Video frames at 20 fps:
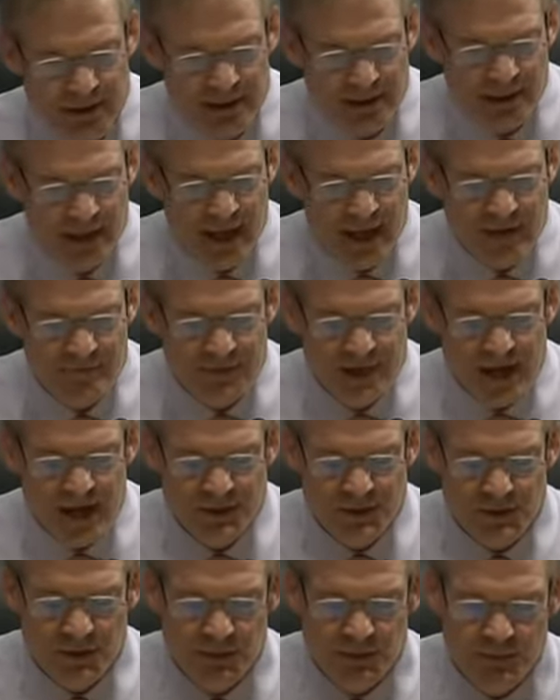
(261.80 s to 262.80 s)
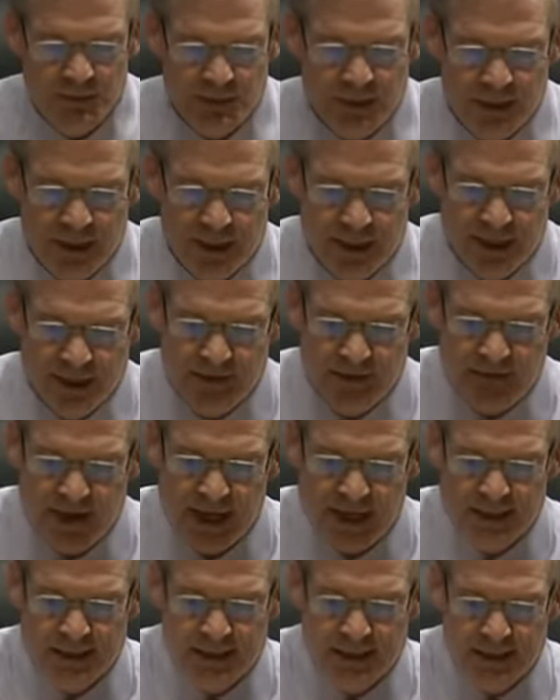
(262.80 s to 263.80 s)
and have natural immunity, get a
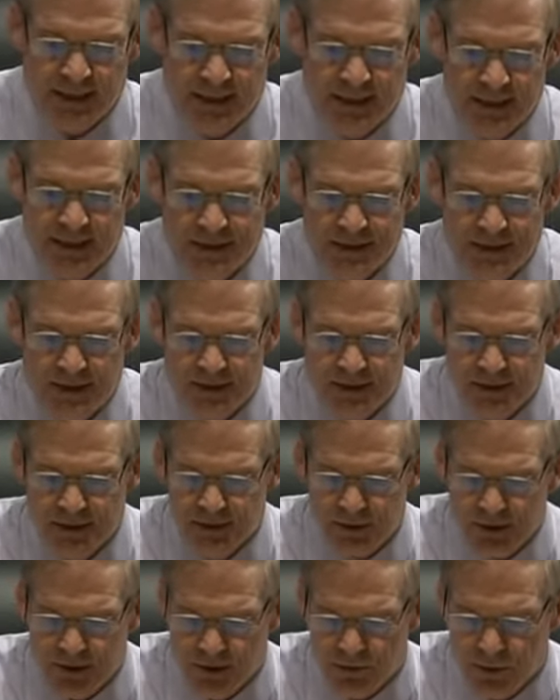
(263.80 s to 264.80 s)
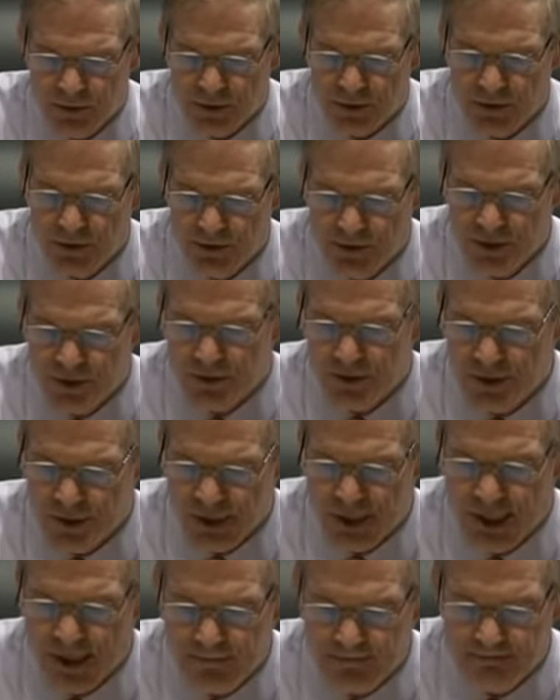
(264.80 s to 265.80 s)
vaccine or you will lose your
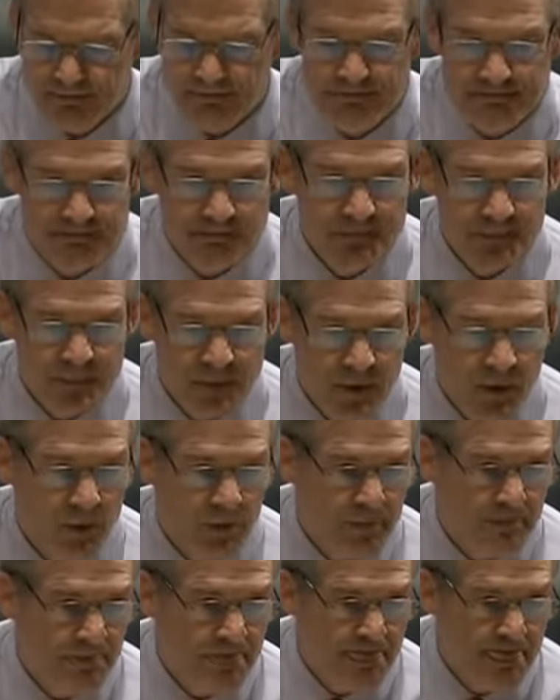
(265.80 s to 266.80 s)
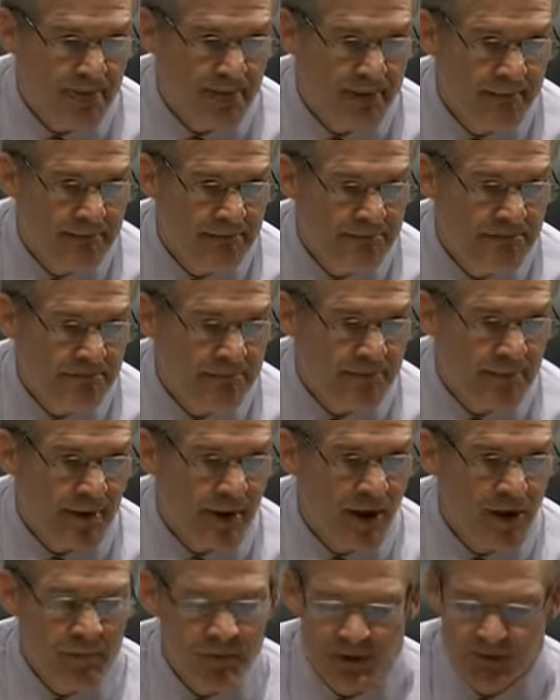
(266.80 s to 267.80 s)
job. Oh,
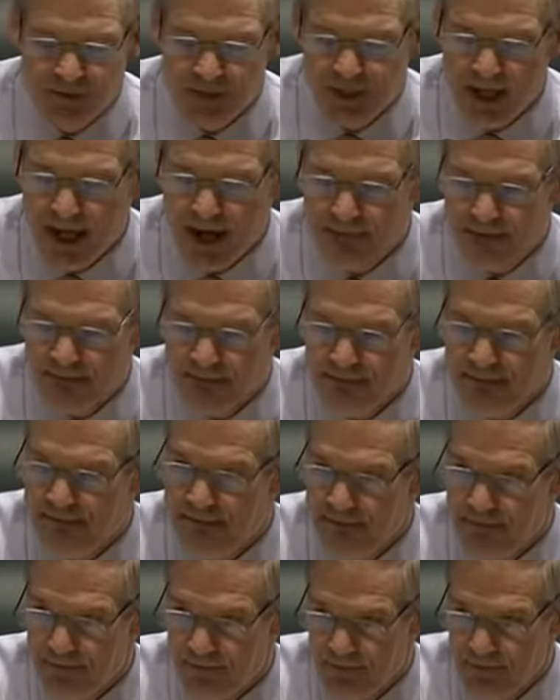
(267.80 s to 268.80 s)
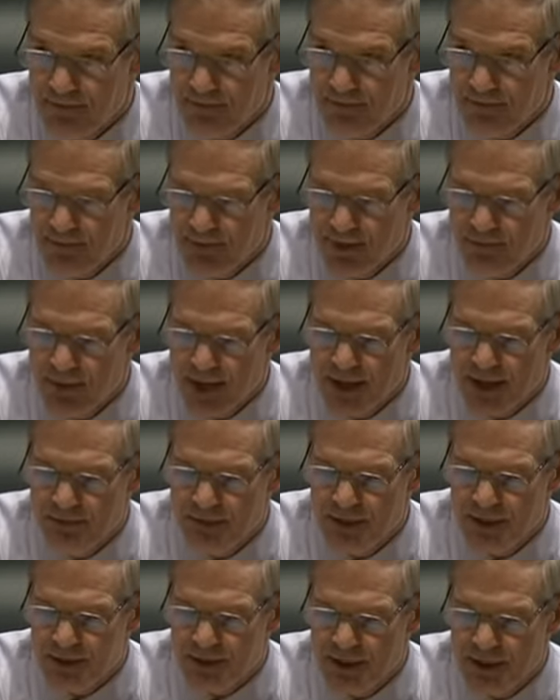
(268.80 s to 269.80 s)
I almost forgot. The Biden
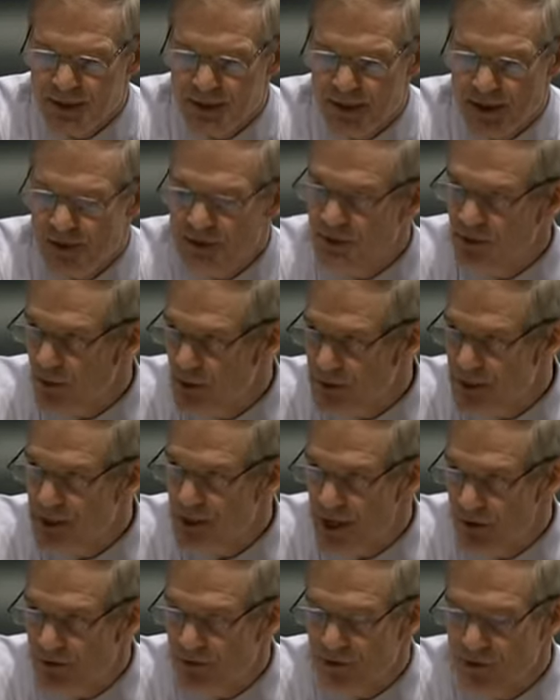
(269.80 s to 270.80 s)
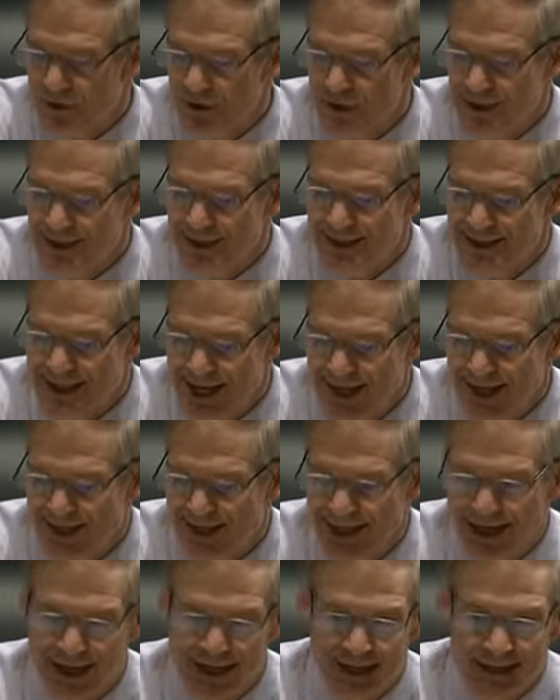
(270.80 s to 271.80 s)
administration also wants another
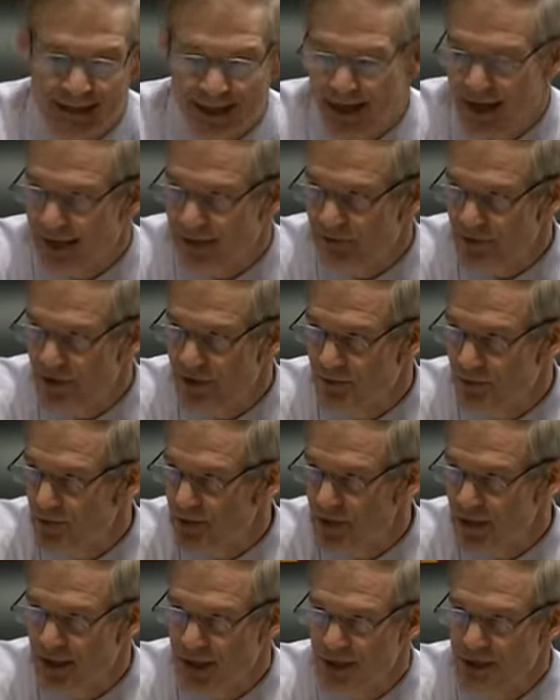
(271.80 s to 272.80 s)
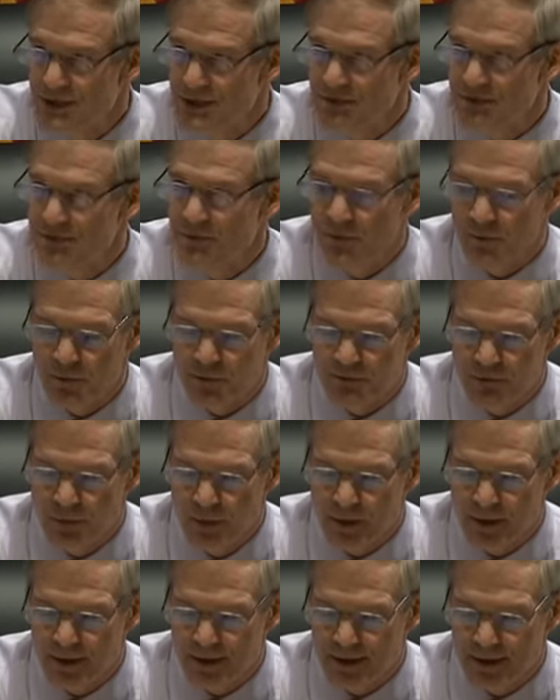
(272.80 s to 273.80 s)
dedicated line of communication for
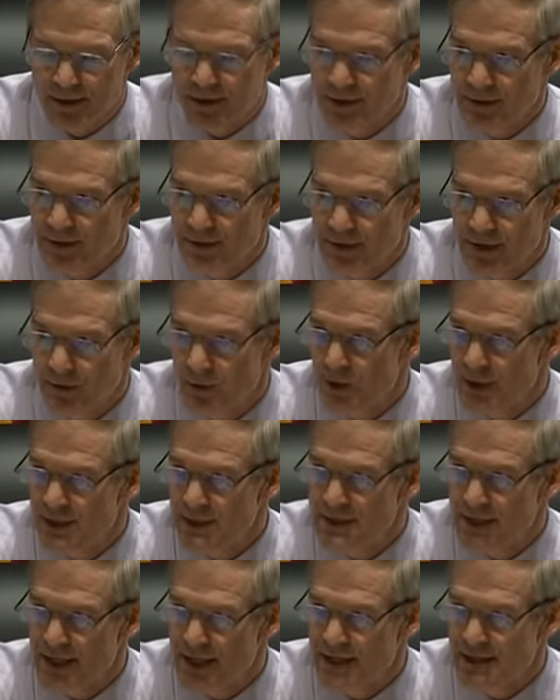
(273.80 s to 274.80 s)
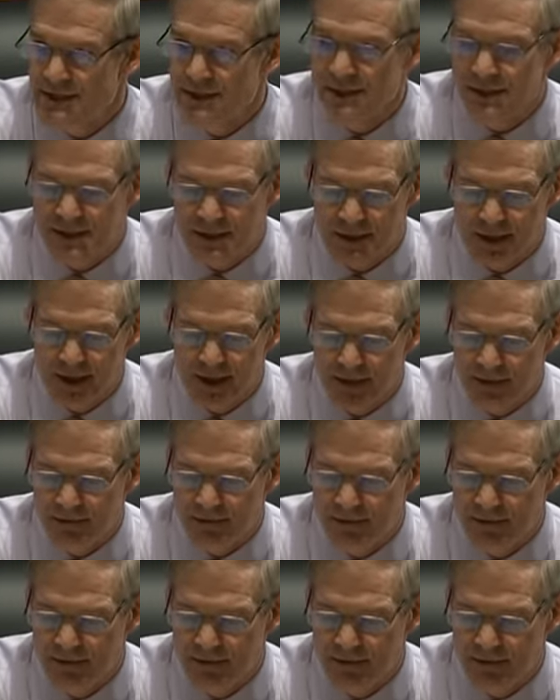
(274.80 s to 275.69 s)
reporting. They want a second snitch line.